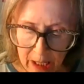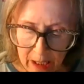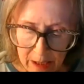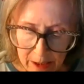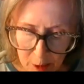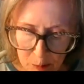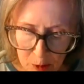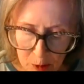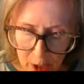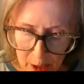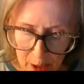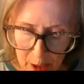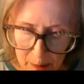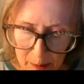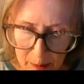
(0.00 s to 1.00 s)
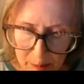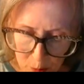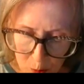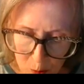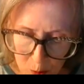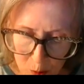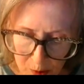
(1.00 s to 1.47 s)

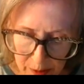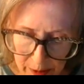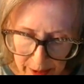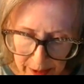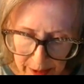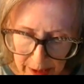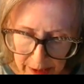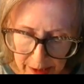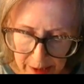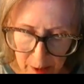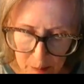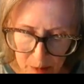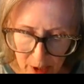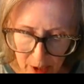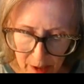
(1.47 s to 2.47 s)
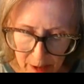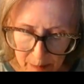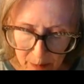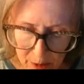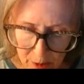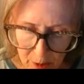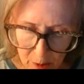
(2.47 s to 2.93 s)
Sometimes there were horns and
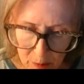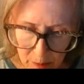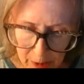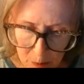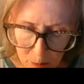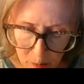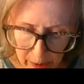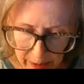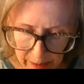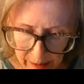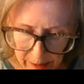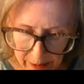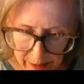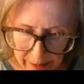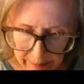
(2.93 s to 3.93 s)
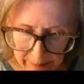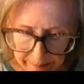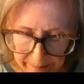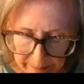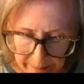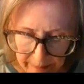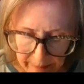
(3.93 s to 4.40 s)
sometimes only wings.
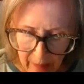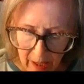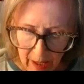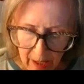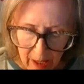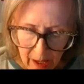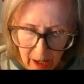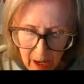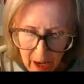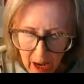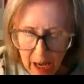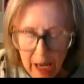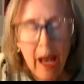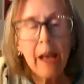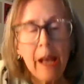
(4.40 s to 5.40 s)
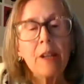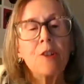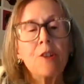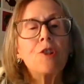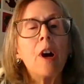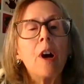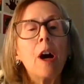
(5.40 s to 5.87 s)
I had a
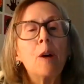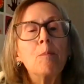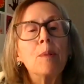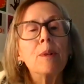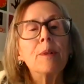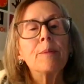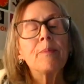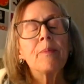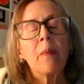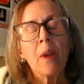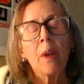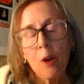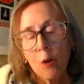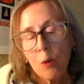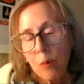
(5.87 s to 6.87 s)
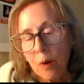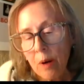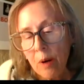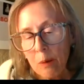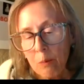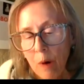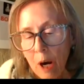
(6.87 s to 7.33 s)
job
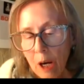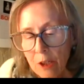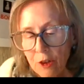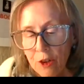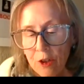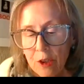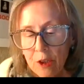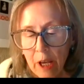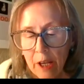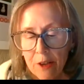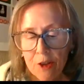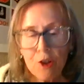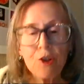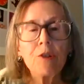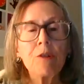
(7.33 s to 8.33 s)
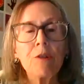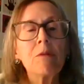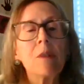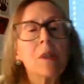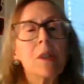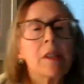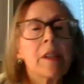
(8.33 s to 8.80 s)
where I watched as
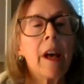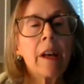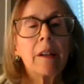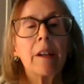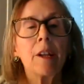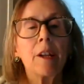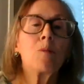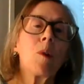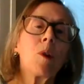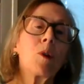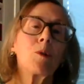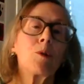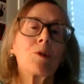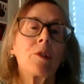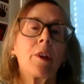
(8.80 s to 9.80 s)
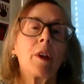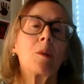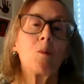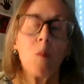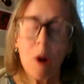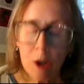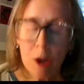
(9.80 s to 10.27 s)
children sat in rows
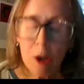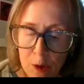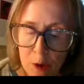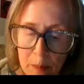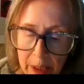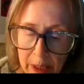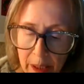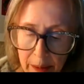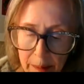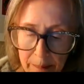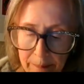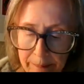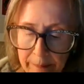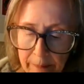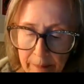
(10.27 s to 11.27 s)
and watched me.